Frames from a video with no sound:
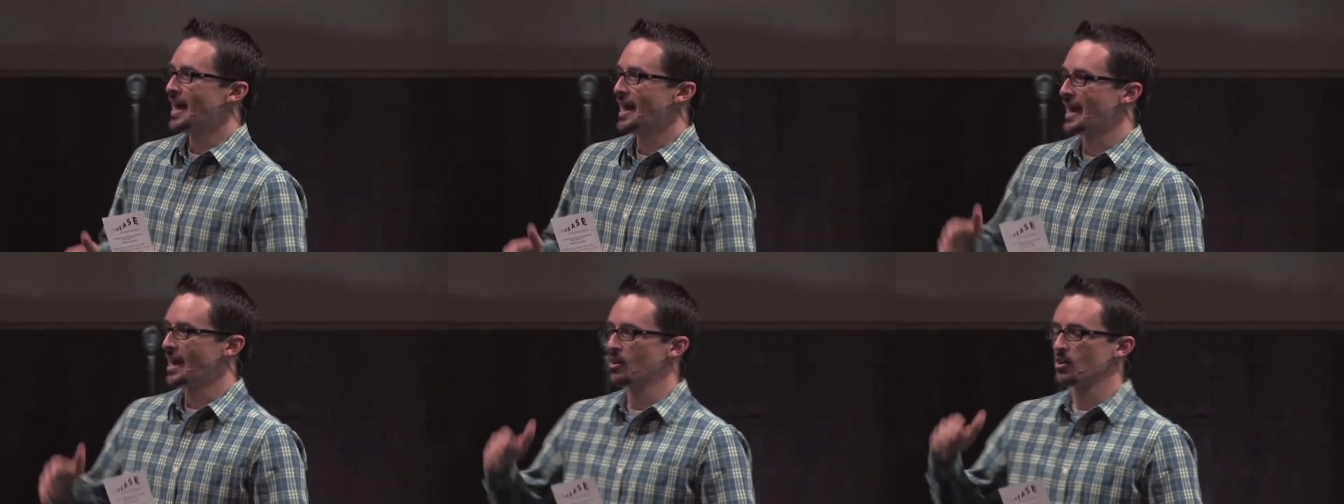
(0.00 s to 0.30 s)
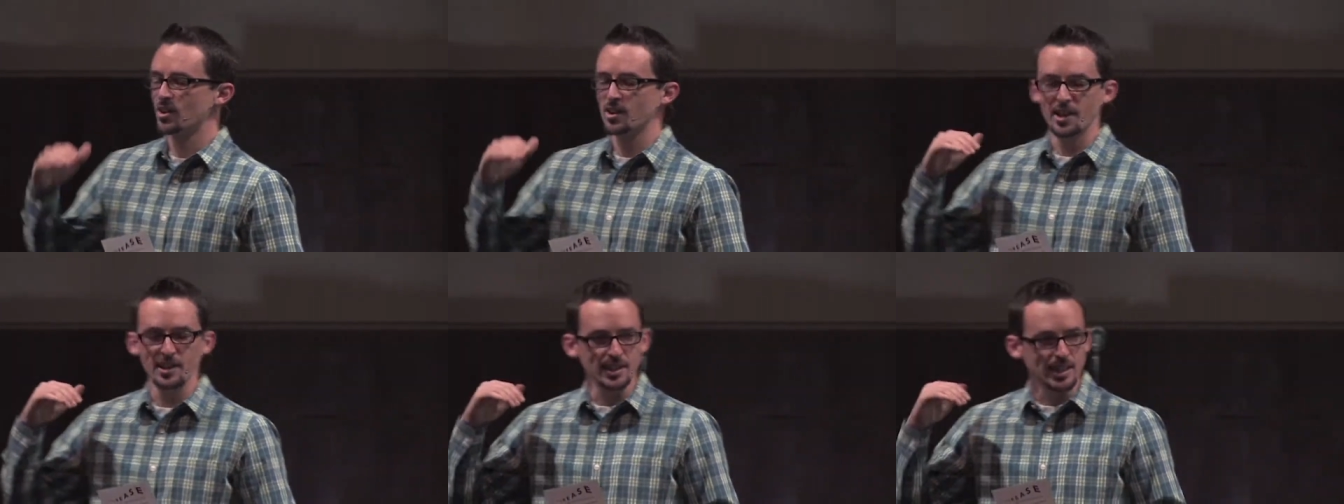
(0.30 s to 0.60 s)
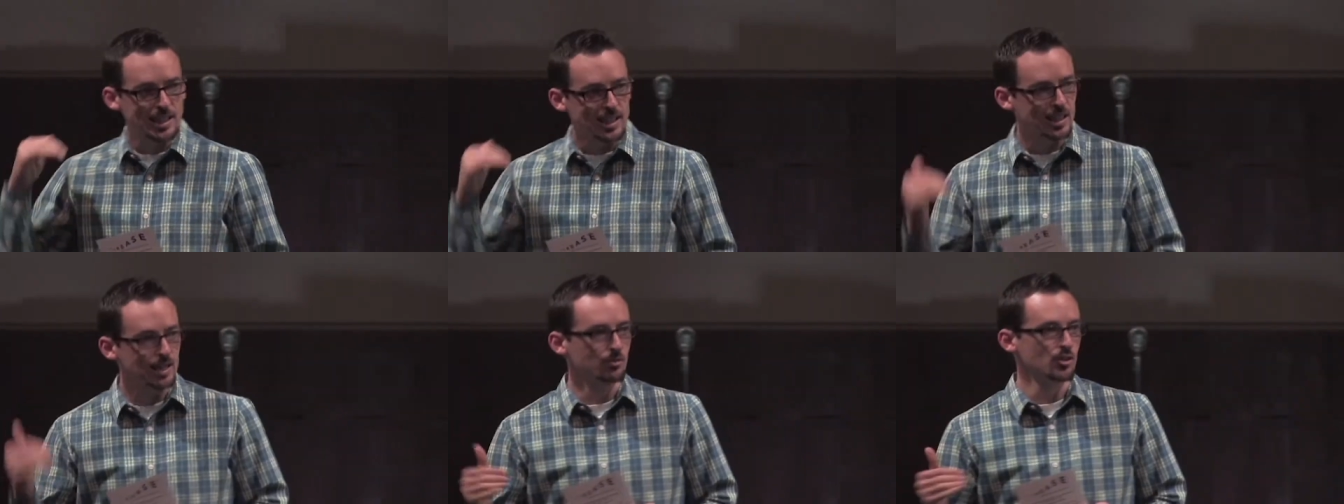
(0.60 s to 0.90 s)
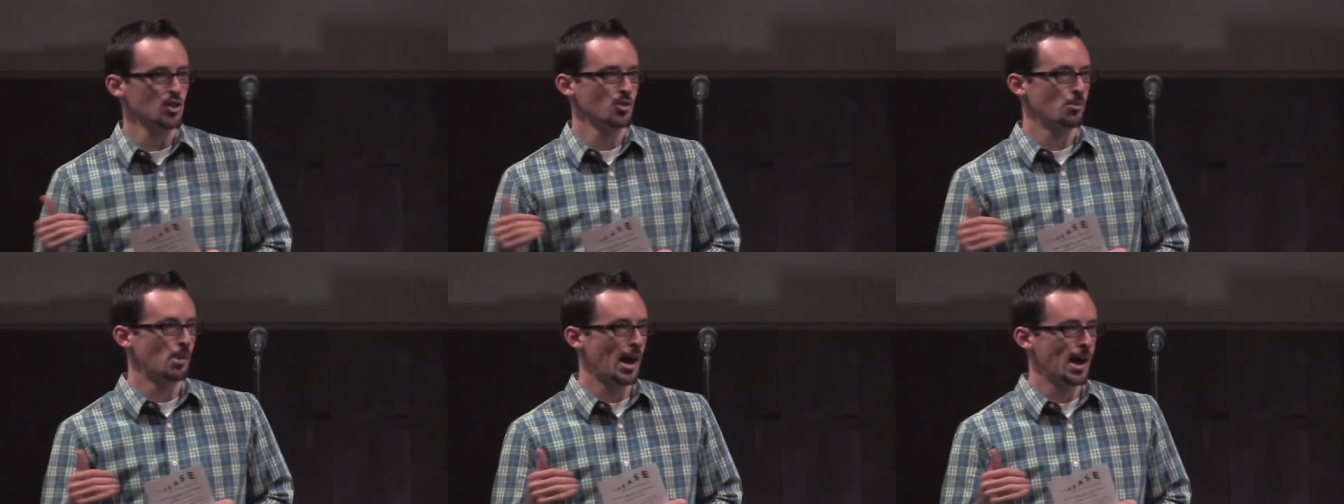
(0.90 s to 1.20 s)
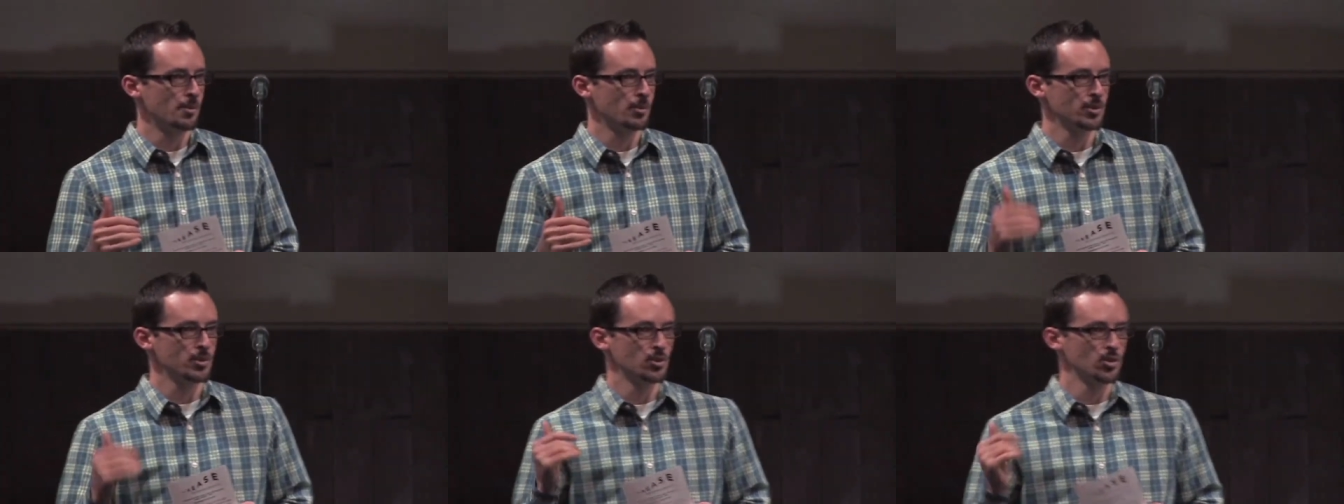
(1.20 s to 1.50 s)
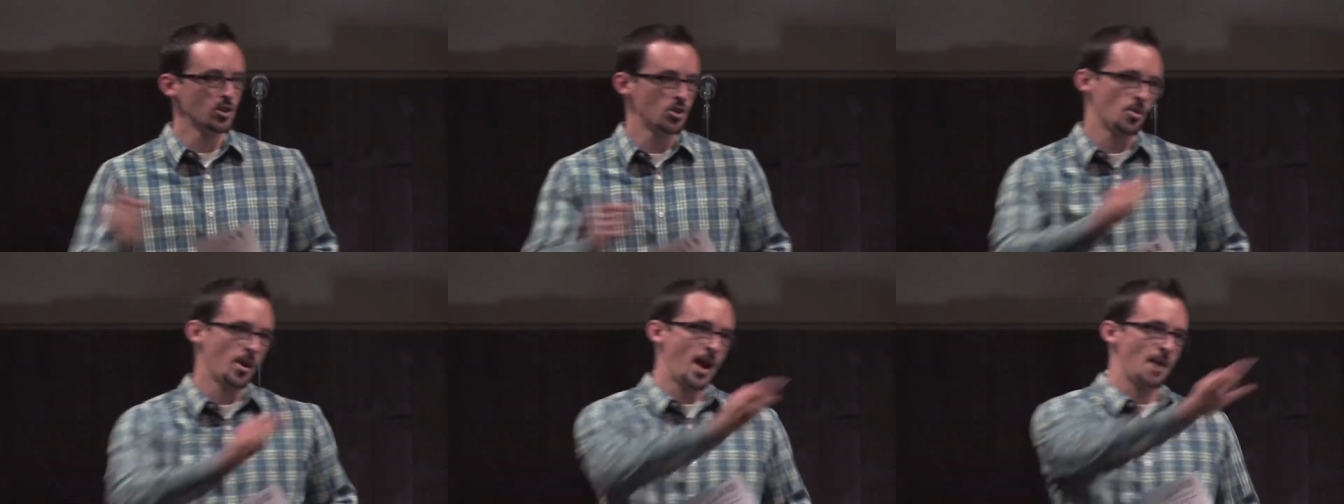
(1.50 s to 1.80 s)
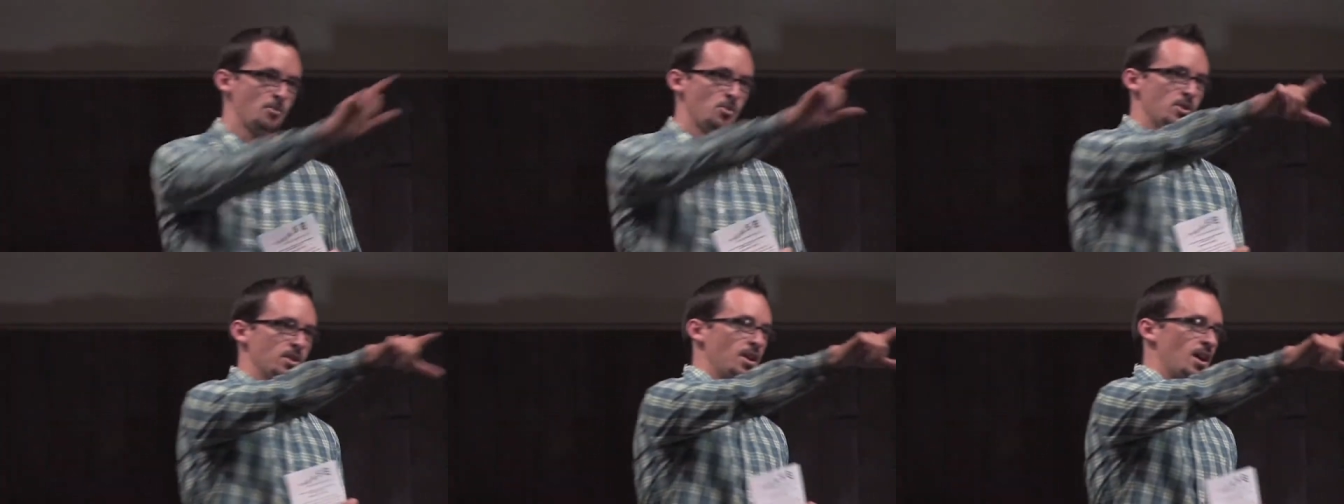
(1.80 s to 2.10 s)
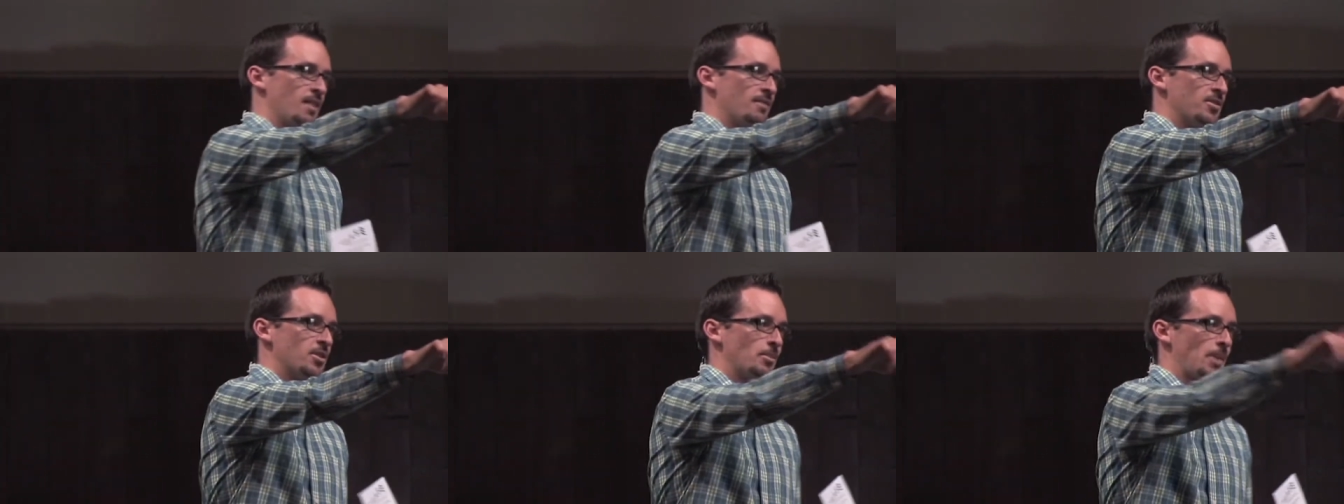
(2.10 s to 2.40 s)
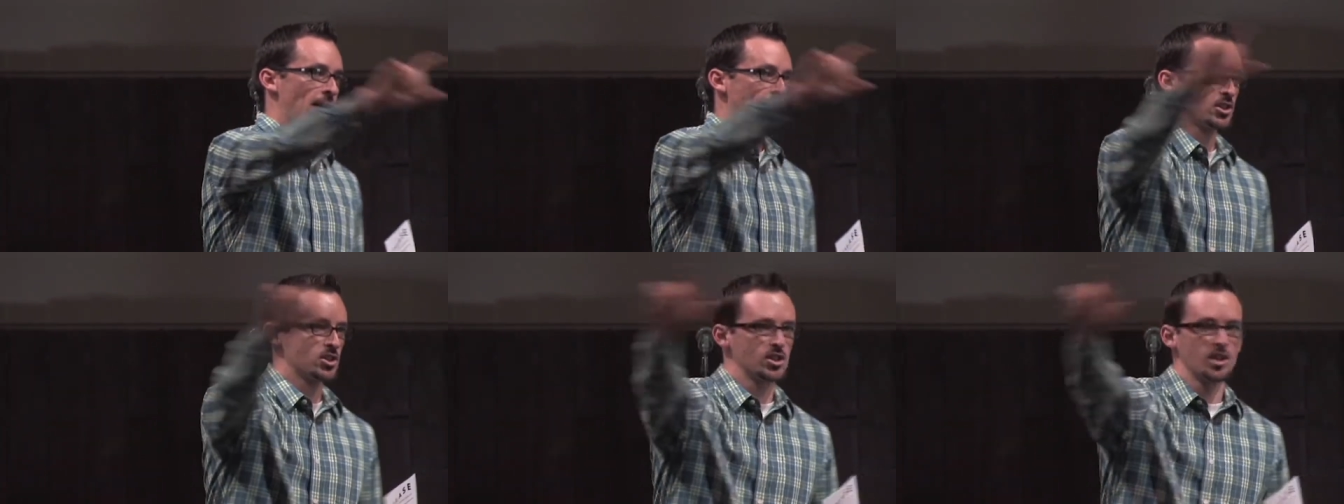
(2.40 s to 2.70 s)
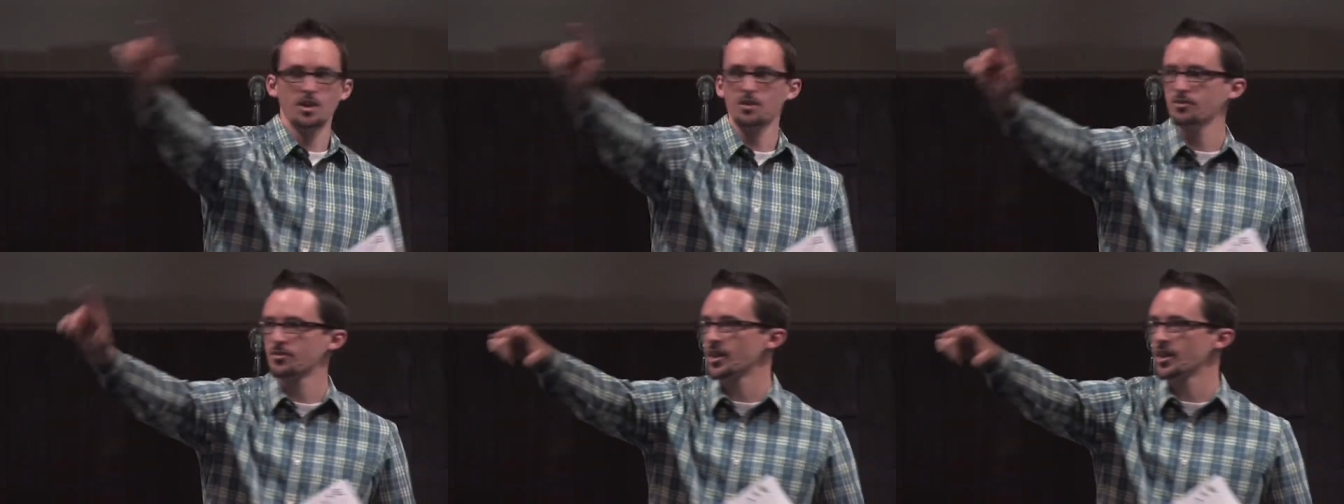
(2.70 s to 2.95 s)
and I'll gladly give you a Bible. You can grab one off the back shelf